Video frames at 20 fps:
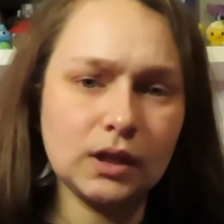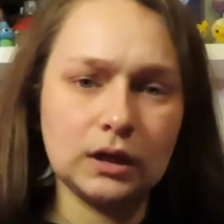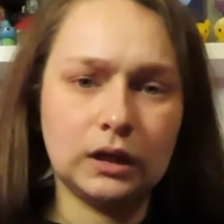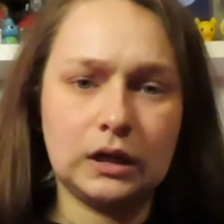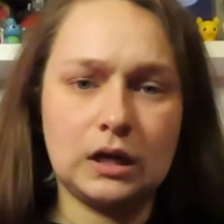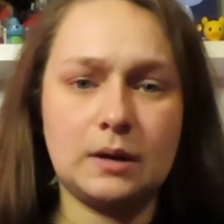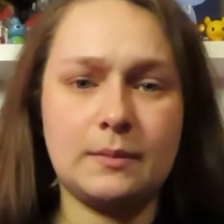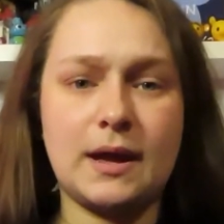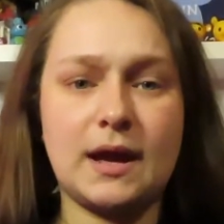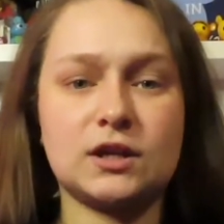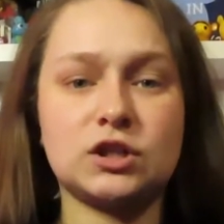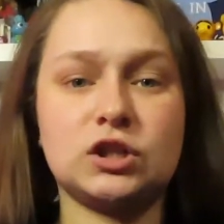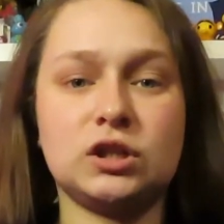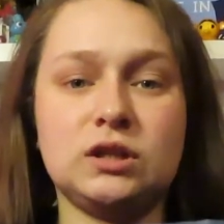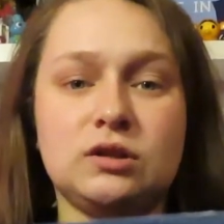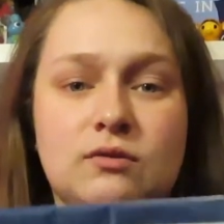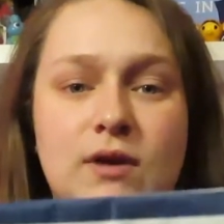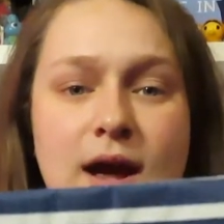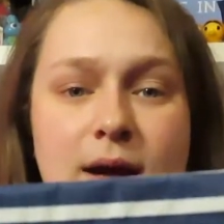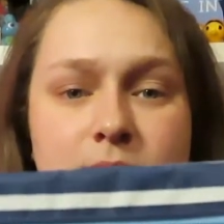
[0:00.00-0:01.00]
I actually
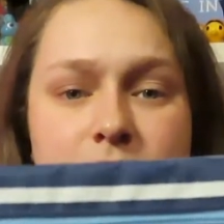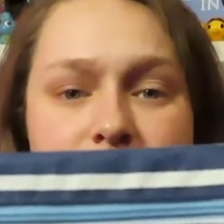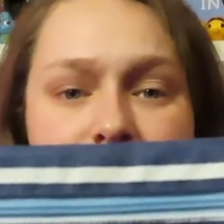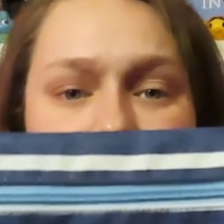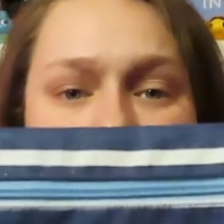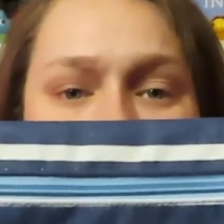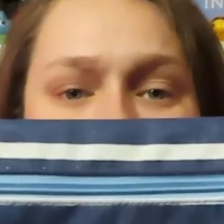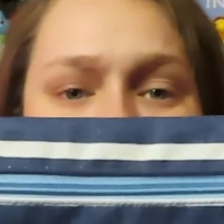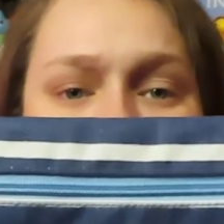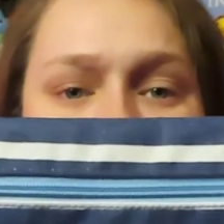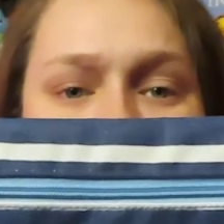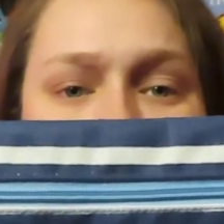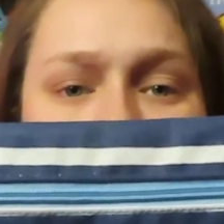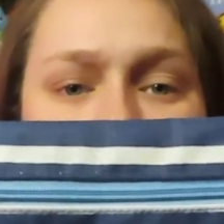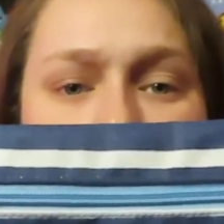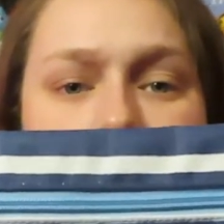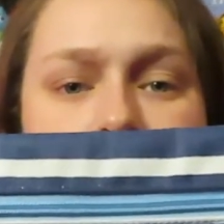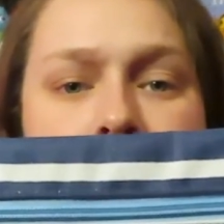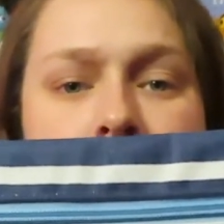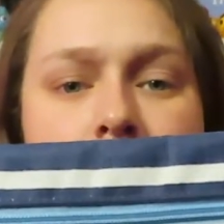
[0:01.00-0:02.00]
grabbed this
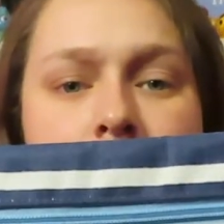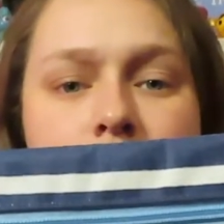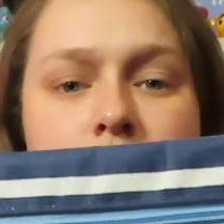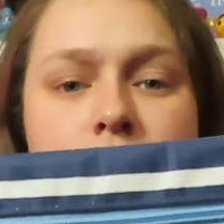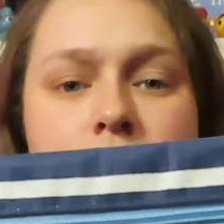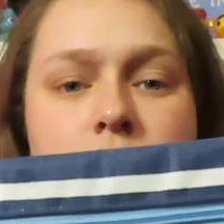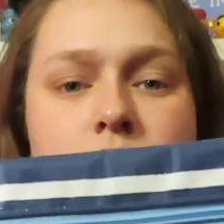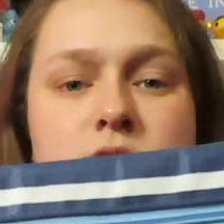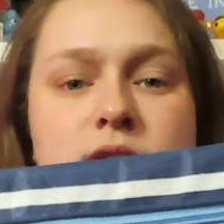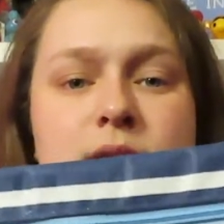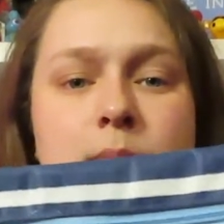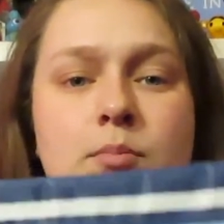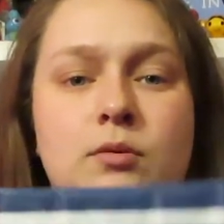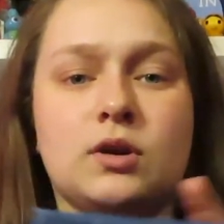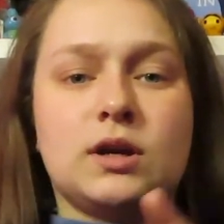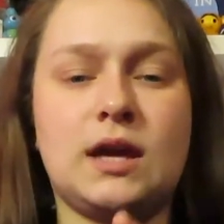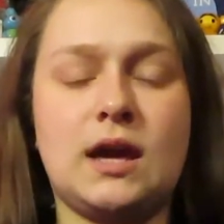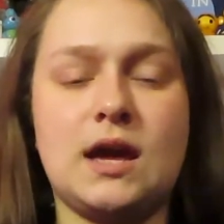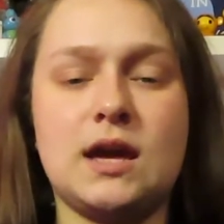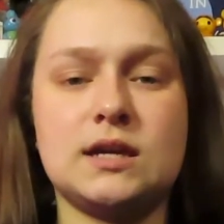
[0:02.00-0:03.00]
little zipper
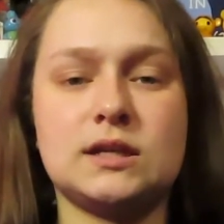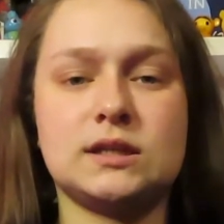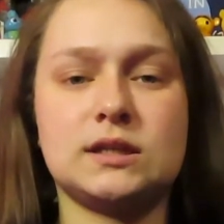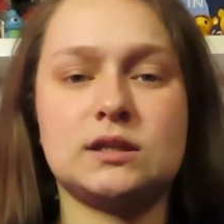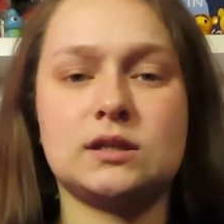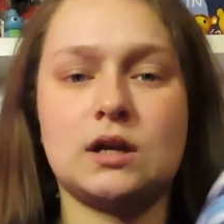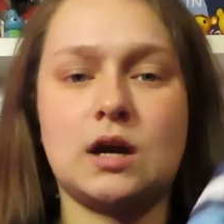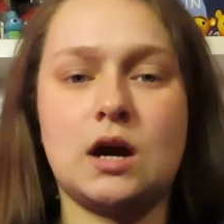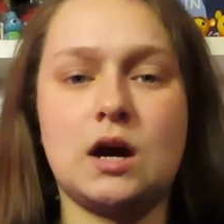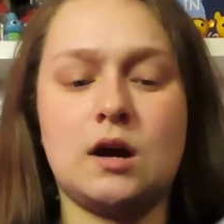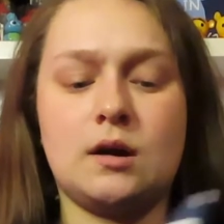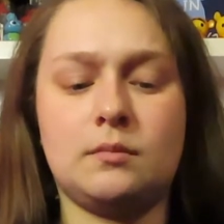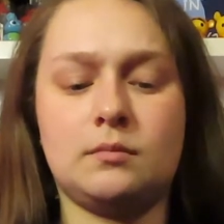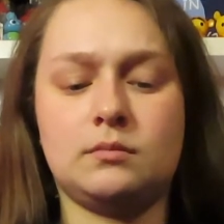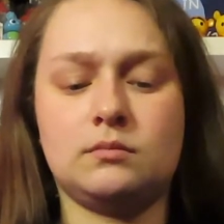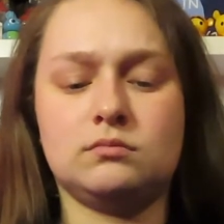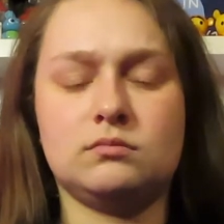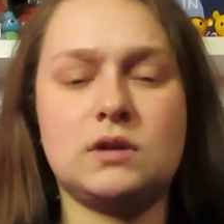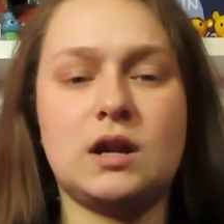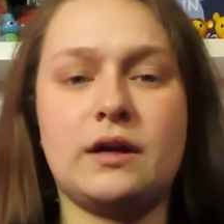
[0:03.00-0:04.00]
case,
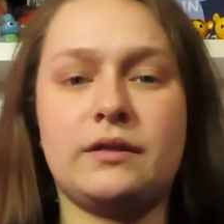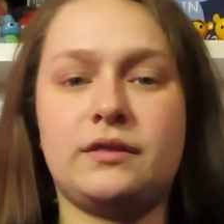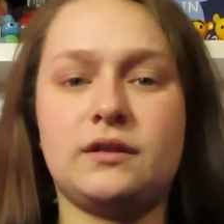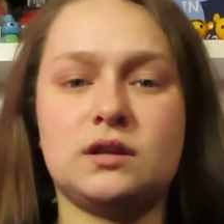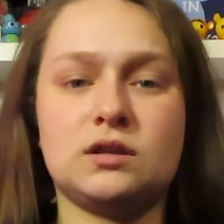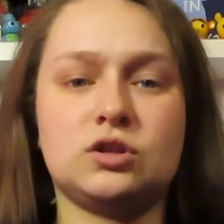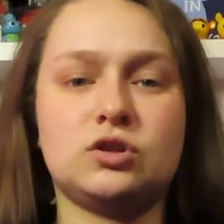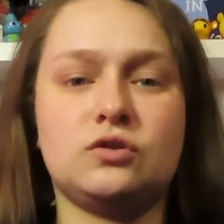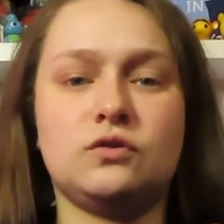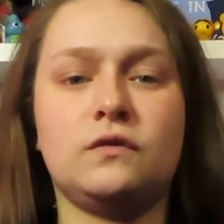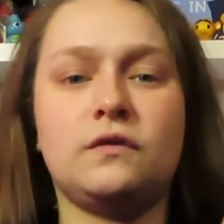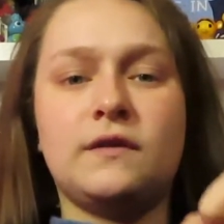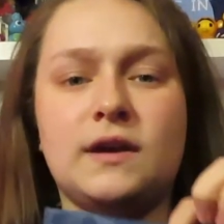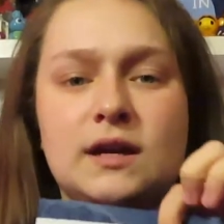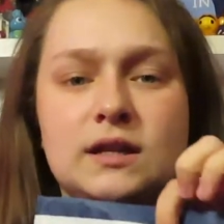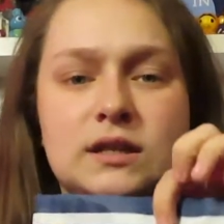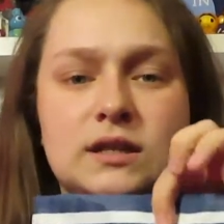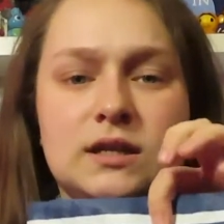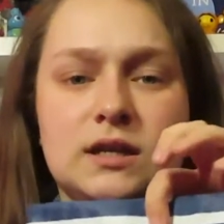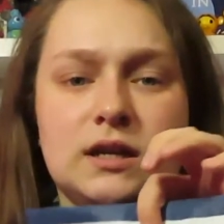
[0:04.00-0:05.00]
nothing too
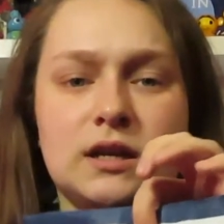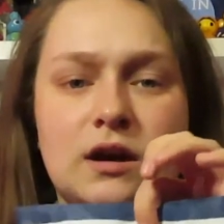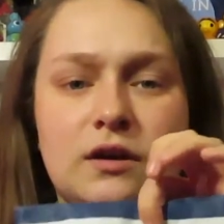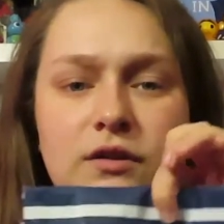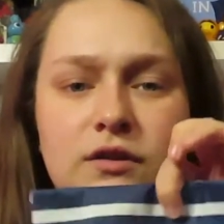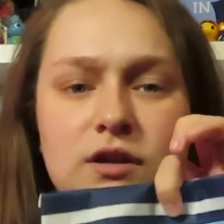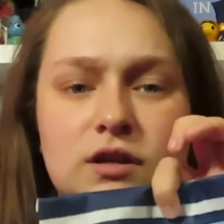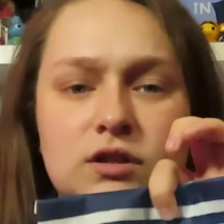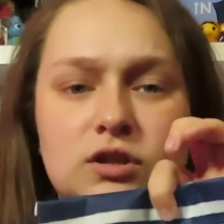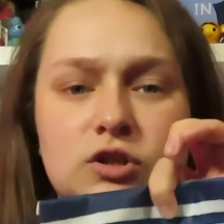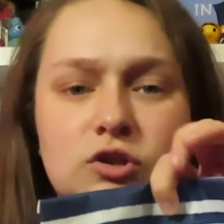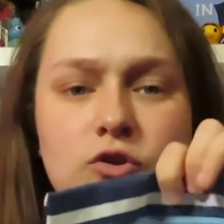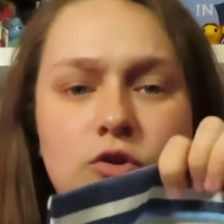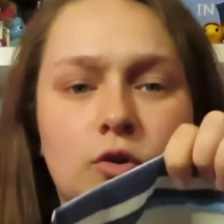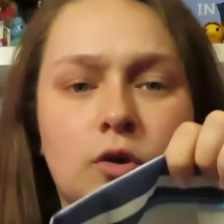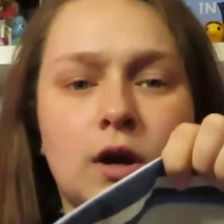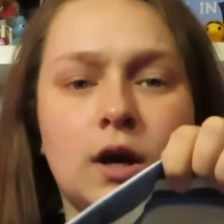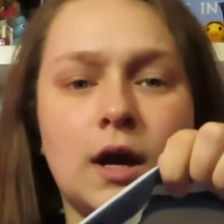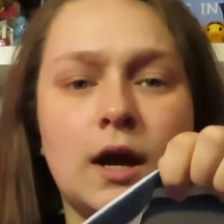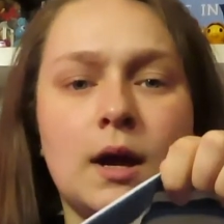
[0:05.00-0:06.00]
fancy, nothing
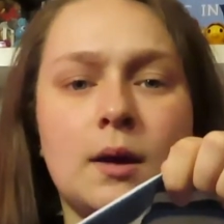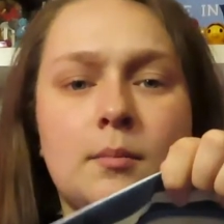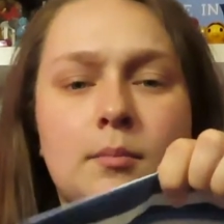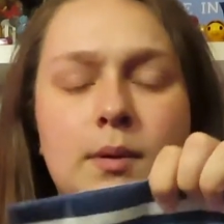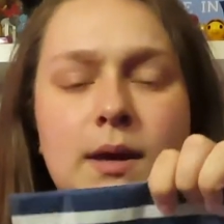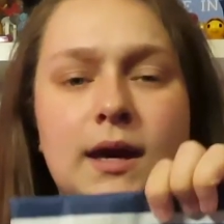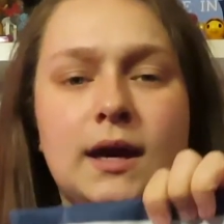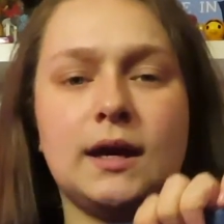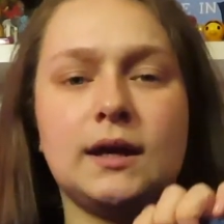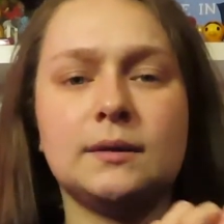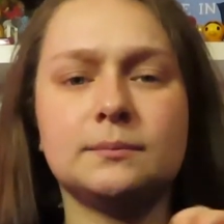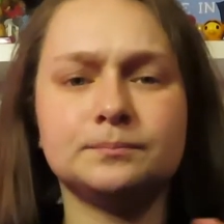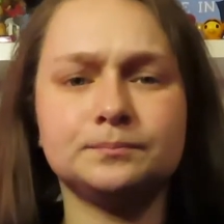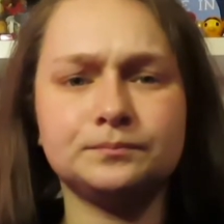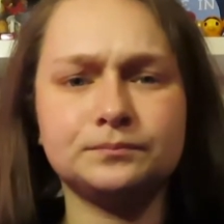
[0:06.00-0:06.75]
too big.